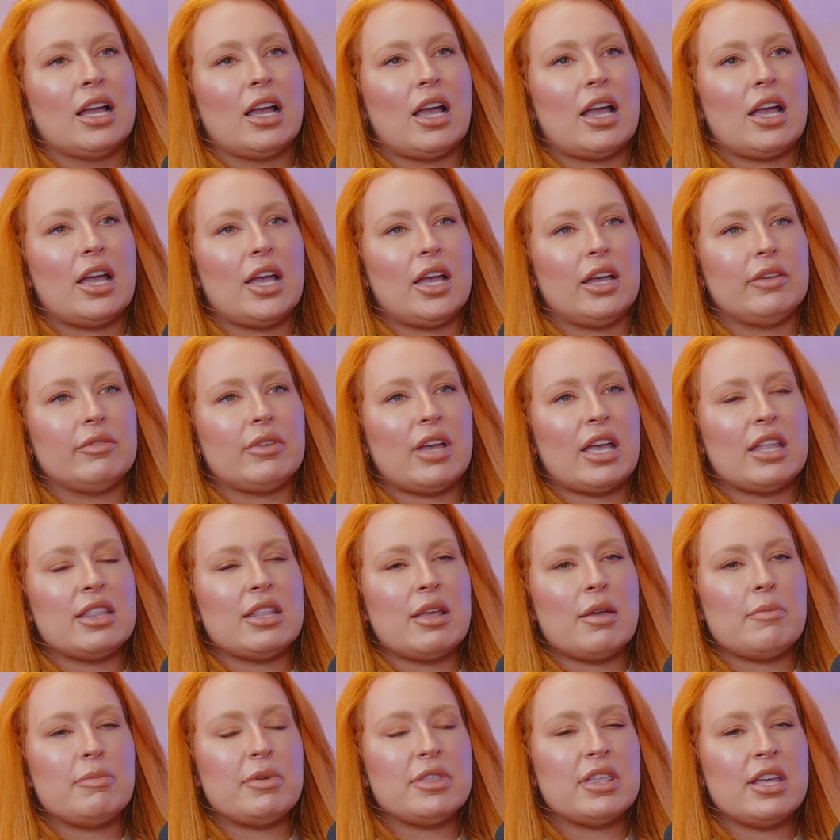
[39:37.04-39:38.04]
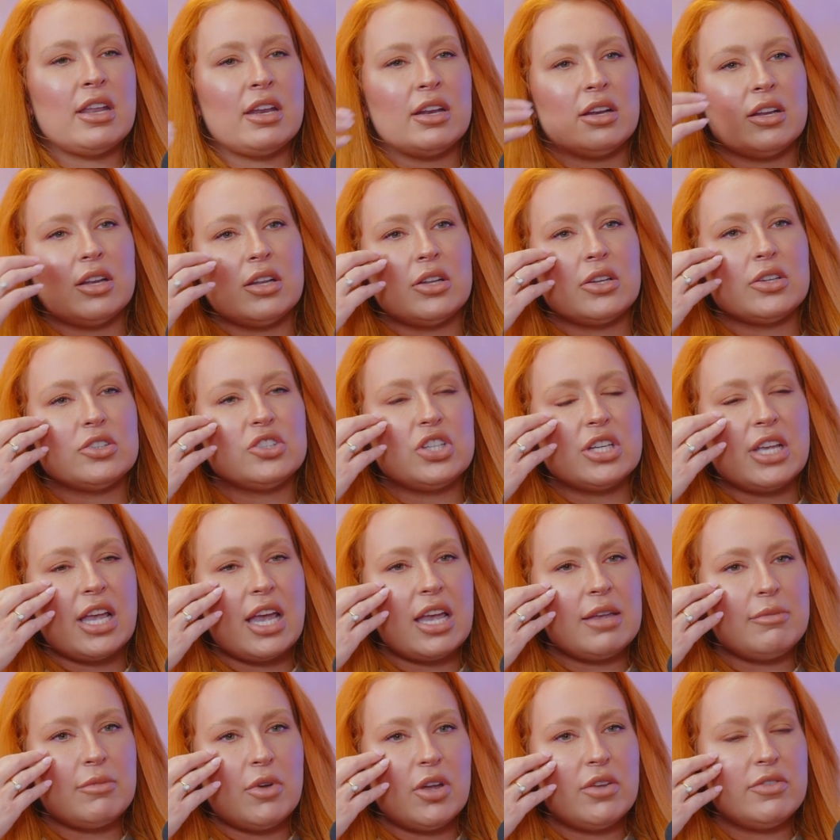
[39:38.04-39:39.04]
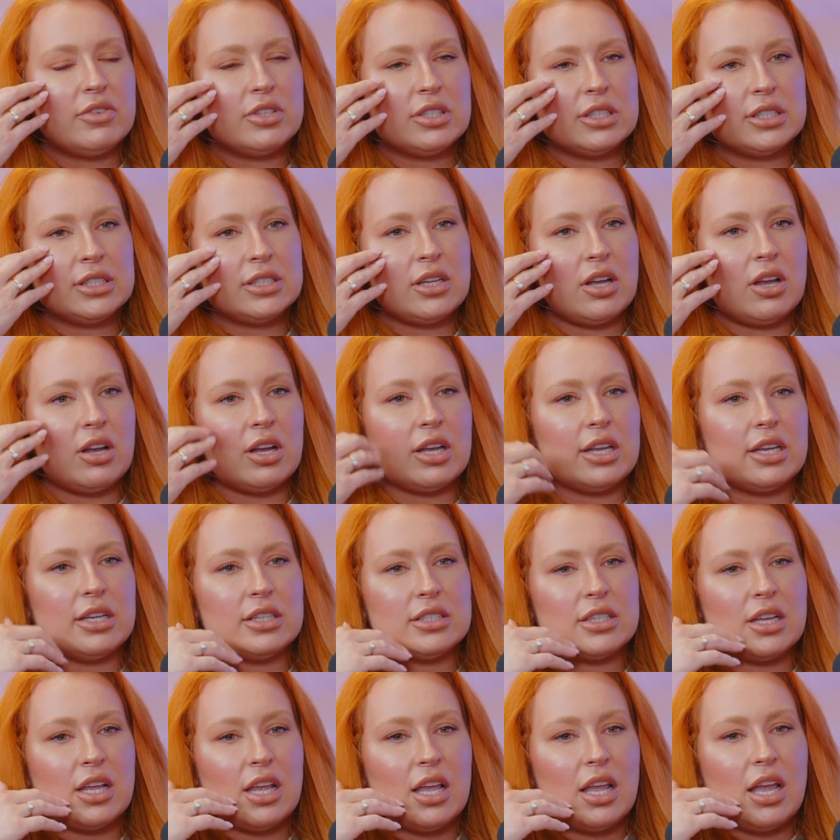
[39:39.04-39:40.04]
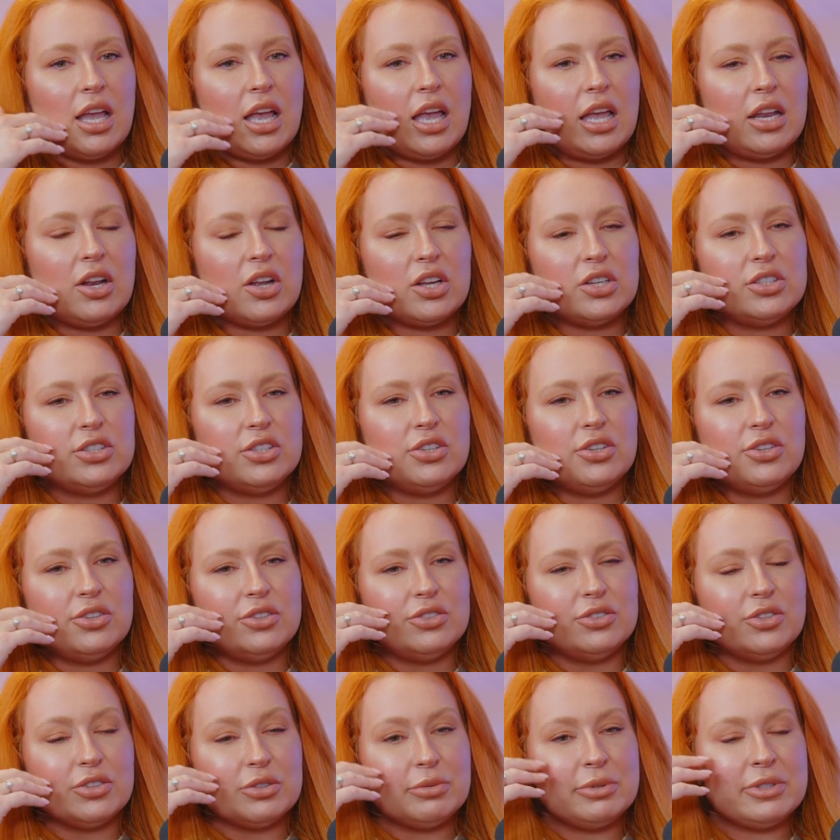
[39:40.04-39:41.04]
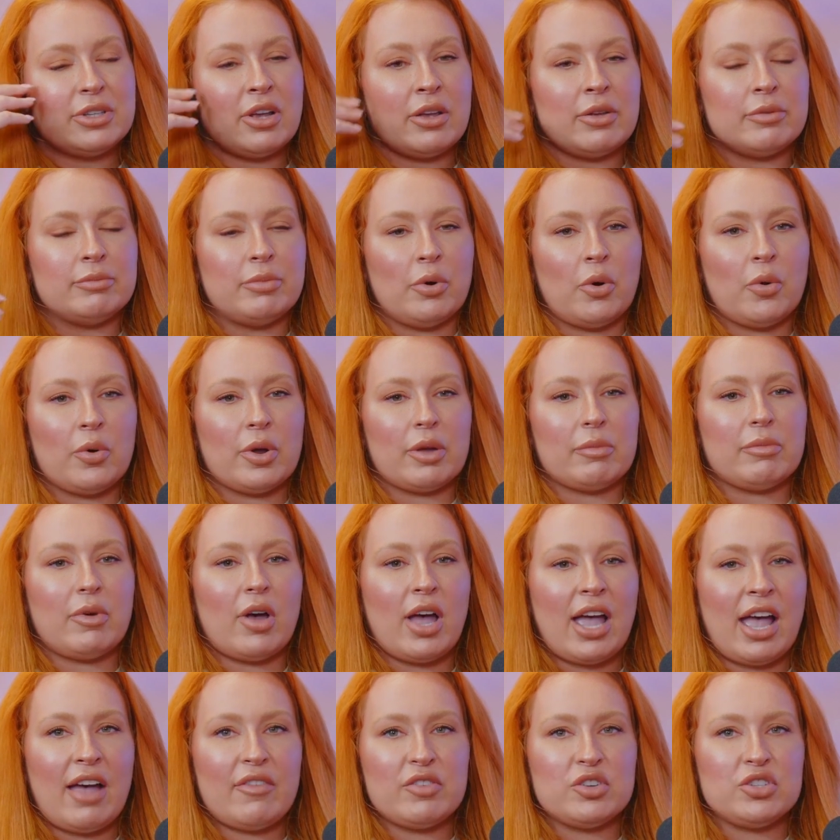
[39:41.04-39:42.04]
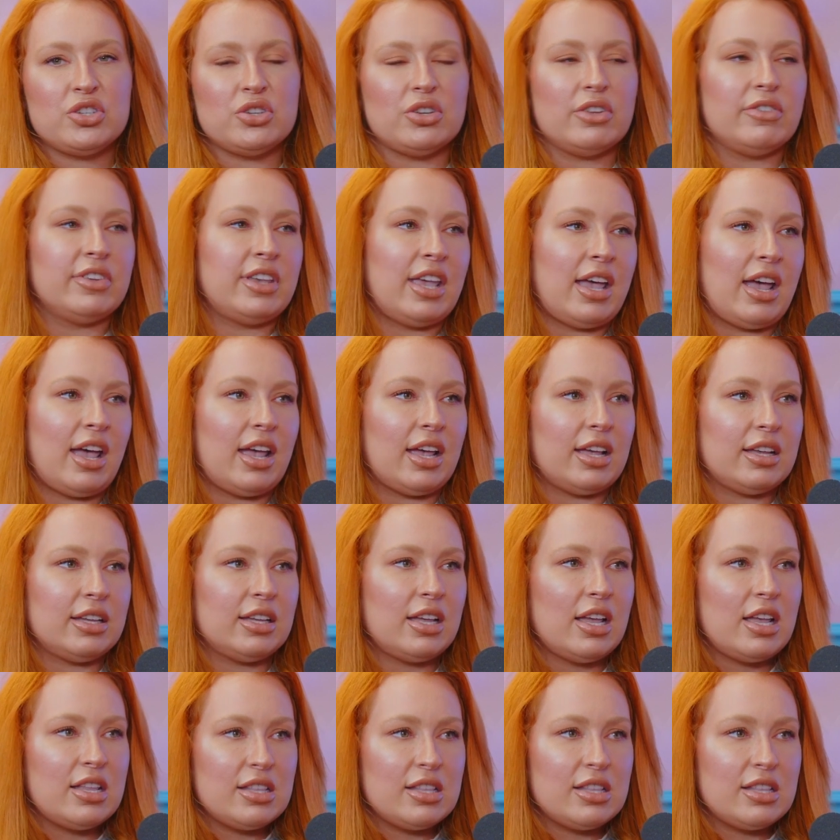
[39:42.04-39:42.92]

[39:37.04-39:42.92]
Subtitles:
But then she came over to the side, and I do, not to be so boring, but I have a duty of care.